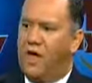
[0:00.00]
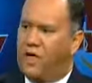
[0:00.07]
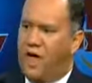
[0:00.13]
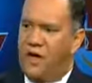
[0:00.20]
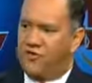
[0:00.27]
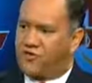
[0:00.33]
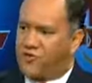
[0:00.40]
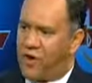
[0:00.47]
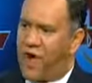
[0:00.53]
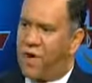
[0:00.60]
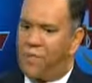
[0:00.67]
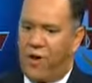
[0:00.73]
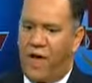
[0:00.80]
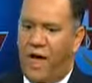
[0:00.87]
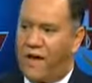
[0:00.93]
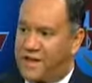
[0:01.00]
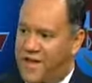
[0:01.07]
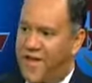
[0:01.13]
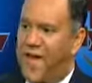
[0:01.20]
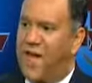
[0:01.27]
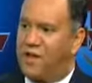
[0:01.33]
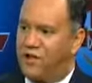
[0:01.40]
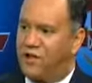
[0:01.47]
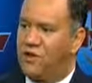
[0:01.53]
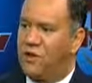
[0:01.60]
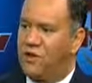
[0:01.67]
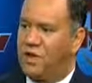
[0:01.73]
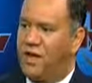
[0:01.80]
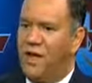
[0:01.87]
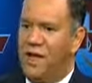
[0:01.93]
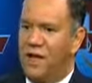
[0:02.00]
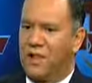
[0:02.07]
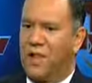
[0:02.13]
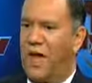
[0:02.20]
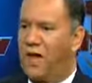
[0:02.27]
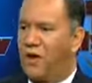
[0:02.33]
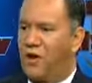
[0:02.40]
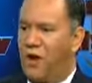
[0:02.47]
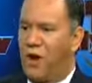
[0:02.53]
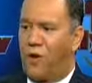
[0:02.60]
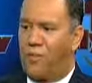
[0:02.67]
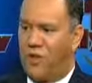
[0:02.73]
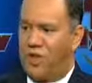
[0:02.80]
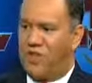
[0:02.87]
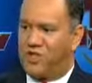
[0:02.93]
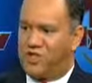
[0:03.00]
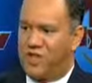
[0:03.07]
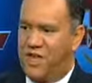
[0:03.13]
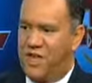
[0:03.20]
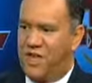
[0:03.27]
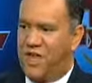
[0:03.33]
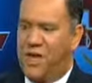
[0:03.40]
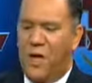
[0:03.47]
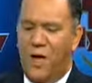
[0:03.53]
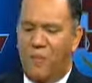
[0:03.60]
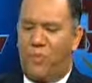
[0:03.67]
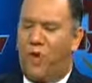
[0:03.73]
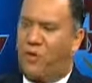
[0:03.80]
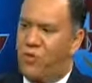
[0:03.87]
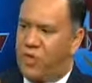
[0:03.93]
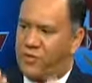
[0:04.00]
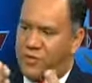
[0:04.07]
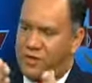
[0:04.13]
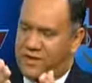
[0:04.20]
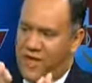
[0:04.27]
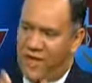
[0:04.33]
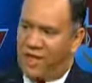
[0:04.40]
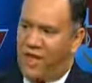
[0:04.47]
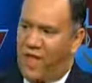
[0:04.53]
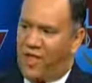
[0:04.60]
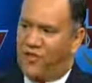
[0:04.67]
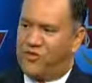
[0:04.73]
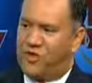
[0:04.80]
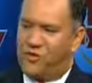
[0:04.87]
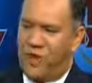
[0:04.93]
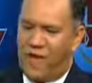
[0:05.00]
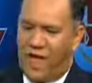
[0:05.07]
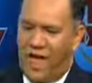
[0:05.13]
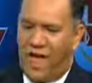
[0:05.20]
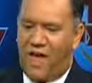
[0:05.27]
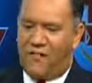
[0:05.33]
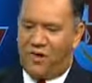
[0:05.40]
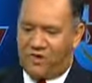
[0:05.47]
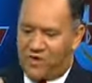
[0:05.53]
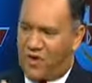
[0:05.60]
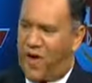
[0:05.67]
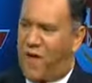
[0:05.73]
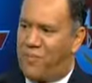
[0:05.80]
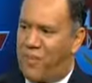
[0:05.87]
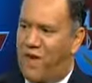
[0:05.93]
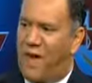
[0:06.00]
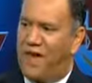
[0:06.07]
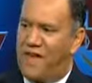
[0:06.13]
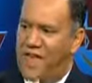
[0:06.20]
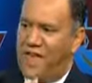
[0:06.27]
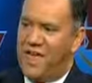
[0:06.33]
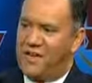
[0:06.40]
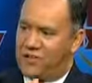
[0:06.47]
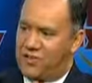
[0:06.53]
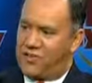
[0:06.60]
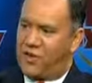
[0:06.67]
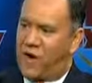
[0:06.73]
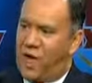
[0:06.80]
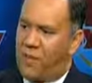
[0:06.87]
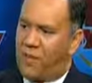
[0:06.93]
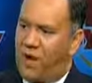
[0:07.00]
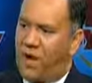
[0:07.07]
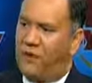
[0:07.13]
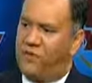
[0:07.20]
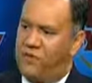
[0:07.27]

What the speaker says: Yeah, a tripod can look like an RPG, but with the technology we have, a tripod is a tripod.